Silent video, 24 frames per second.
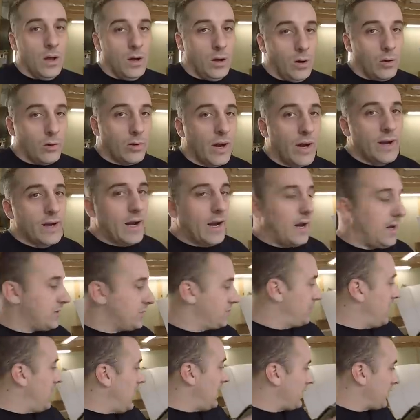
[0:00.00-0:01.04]
All right, guys,
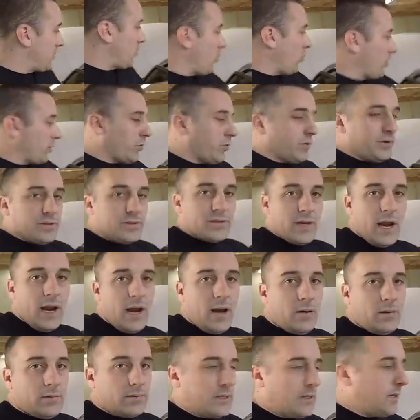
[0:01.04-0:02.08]
we got the quarter windows
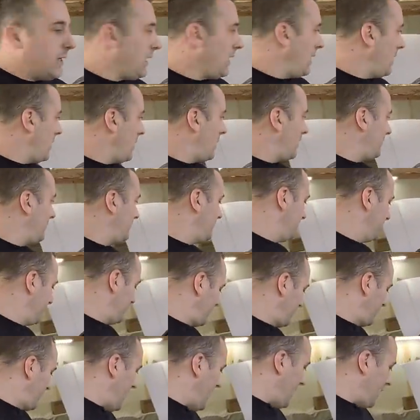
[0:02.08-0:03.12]
out.
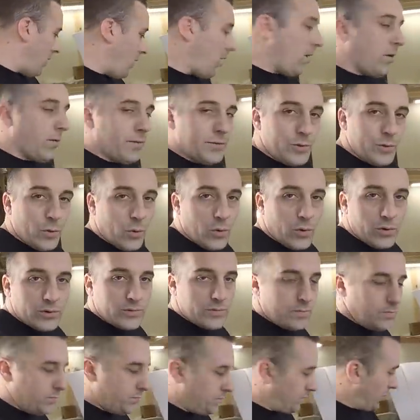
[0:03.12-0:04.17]
Got all the doors
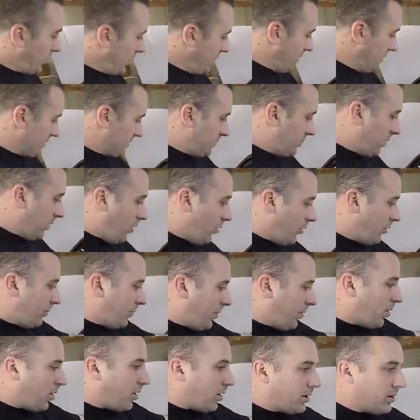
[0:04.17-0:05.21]
pretty much blown
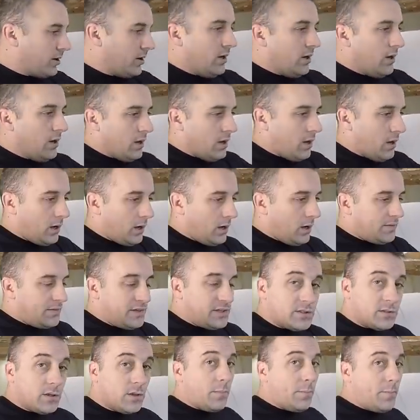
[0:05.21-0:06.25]
apart.
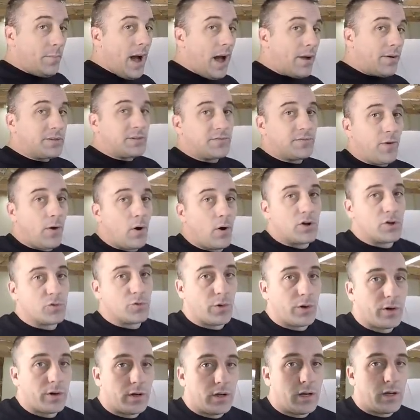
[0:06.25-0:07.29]
This is about as far as
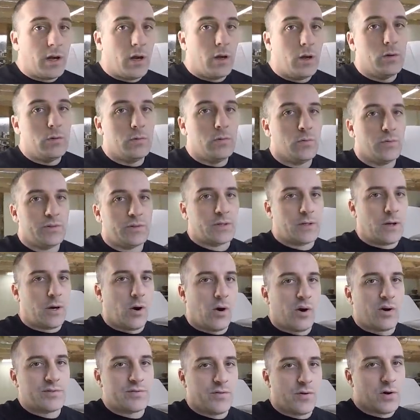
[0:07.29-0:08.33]
we're gonna go with the
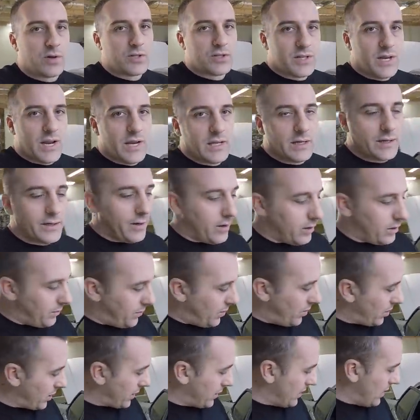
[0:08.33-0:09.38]
car as far as taking it all
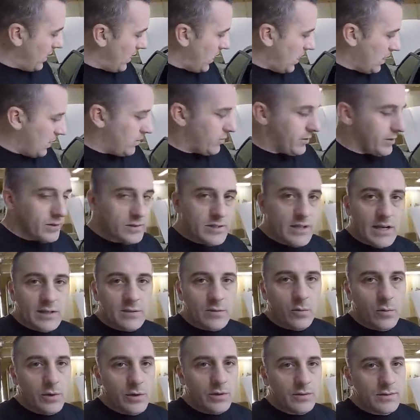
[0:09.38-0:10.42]
apart. We're gonna take
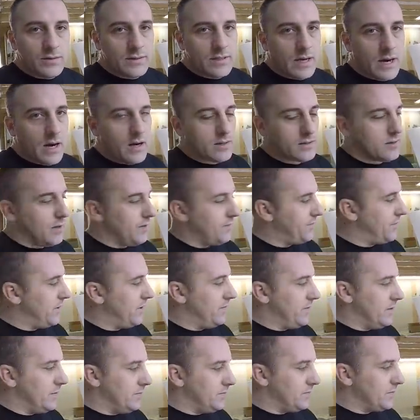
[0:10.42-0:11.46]
the wheels and tires off
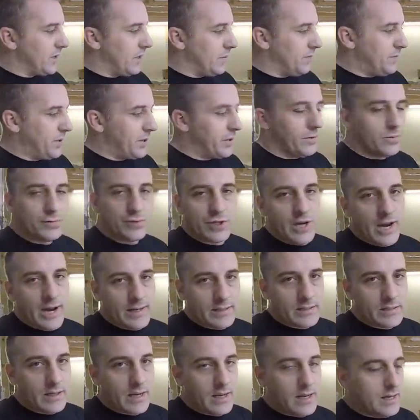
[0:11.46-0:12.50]
of it, put it on
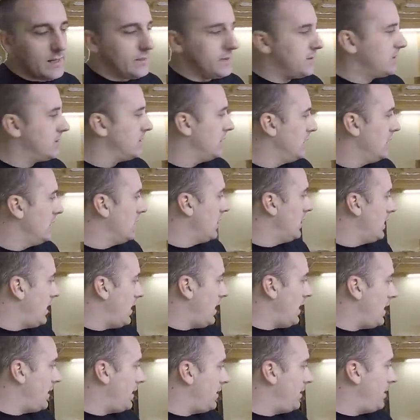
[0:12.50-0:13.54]
jack stands,
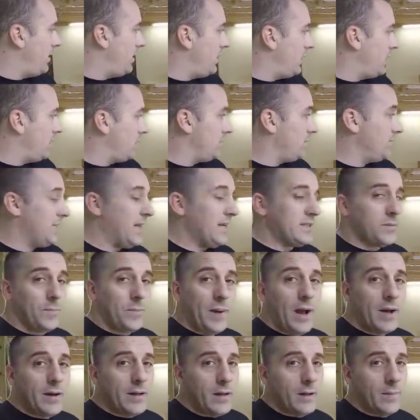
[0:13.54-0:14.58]
and that's
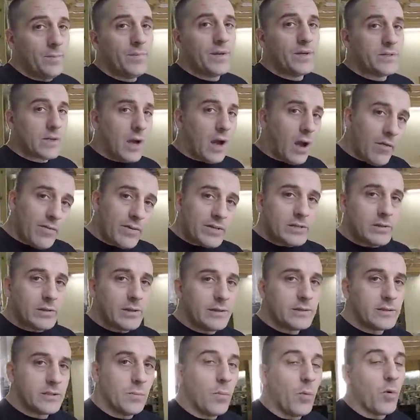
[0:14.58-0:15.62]
about it. There's
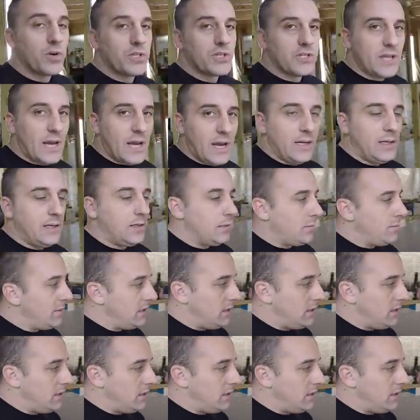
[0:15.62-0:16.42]
obviously some more sanding to be